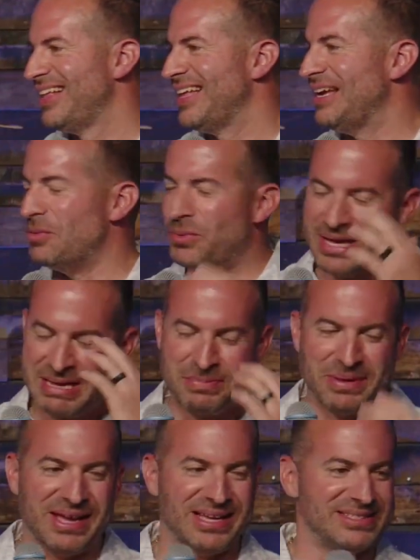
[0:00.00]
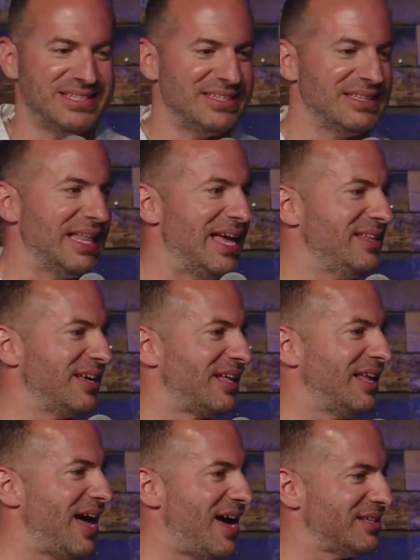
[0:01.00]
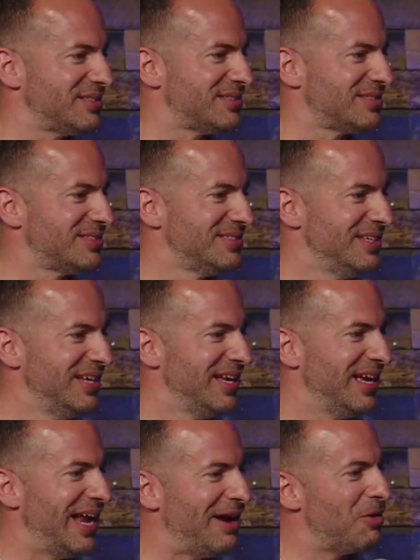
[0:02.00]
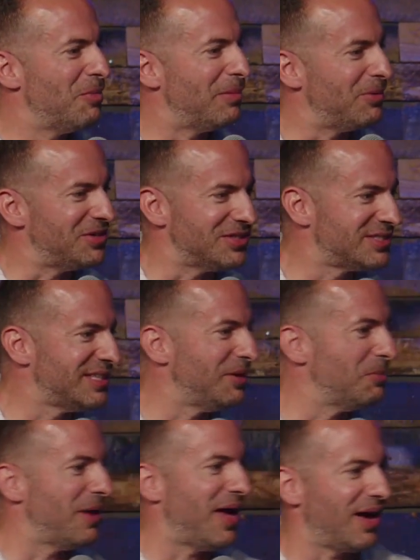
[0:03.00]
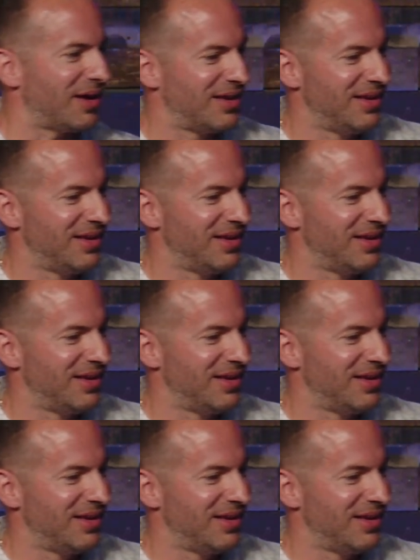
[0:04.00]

and weeping as he led the class. And I remember just sitting back.